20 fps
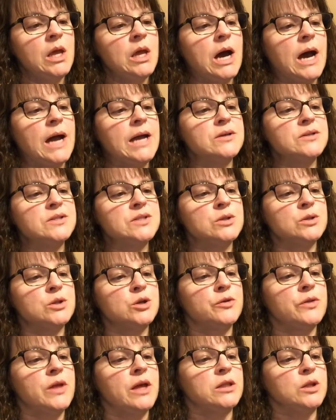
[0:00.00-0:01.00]
I also
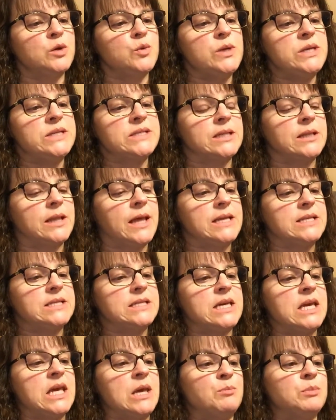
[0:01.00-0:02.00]
learned that Louisa liked to
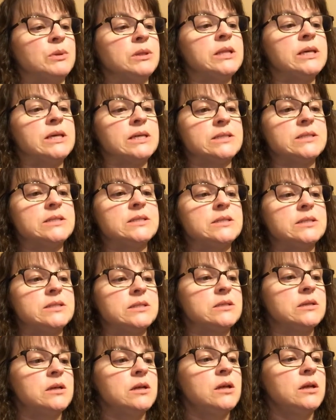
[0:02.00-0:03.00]
keep
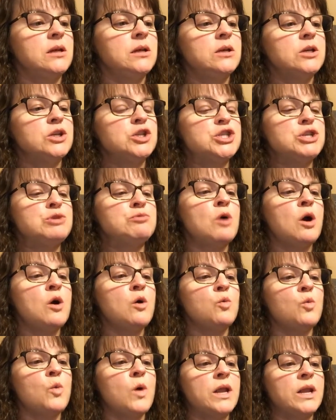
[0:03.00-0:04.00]
lists. She
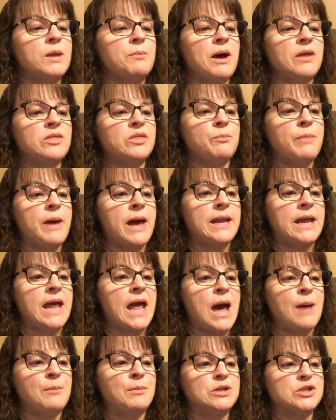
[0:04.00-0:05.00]
wrote one about the bad
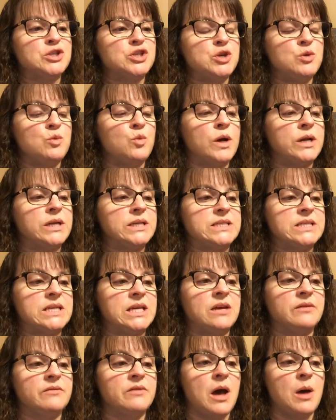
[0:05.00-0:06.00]
habits she wanted to
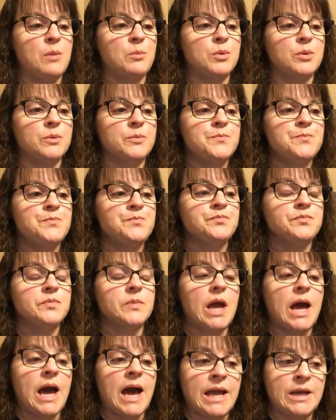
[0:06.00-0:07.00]
give up.
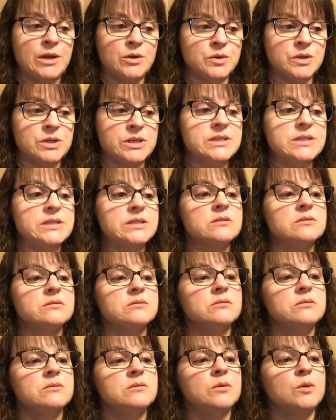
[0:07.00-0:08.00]
Idleness,
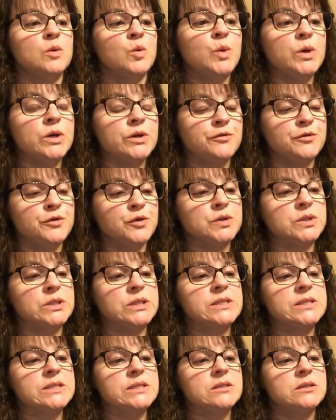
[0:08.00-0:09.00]

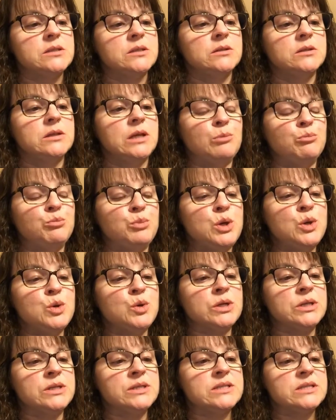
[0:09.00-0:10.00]
willfulness,
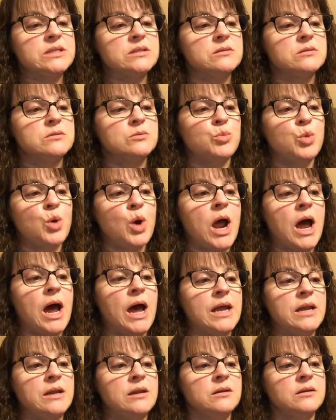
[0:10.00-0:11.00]
impudence,
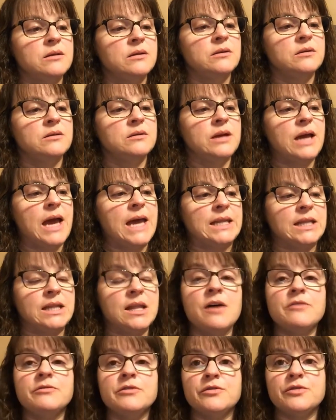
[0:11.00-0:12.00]
pride, and
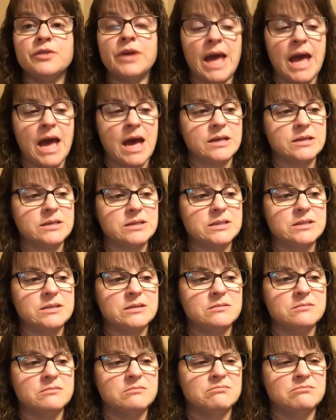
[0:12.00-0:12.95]
love of cats.